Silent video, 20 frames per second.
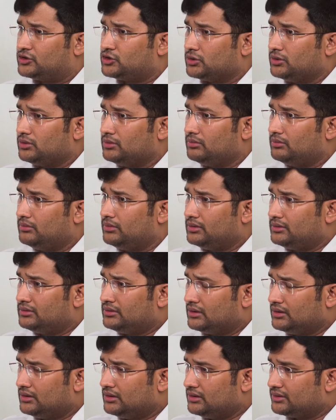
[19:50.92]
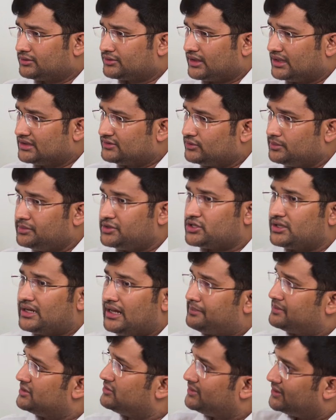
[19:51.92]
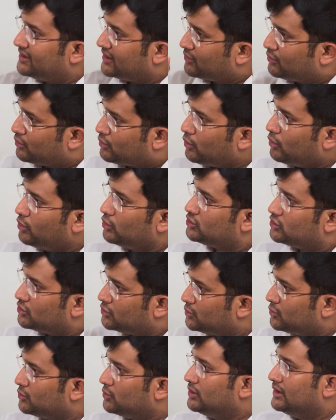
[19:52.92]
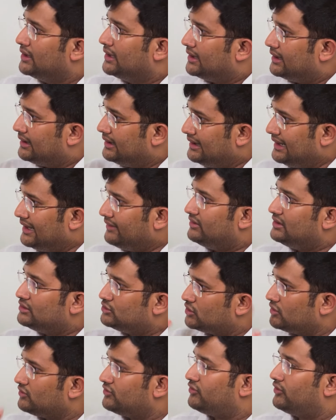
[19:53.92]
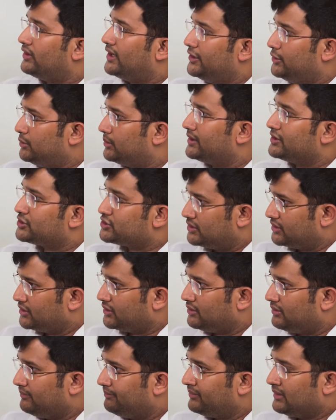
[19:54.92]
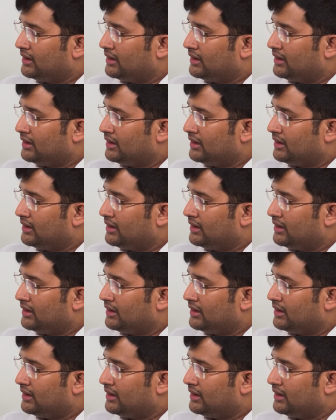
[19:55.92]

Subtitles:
So the transformation happens when they go through levels of education, you know.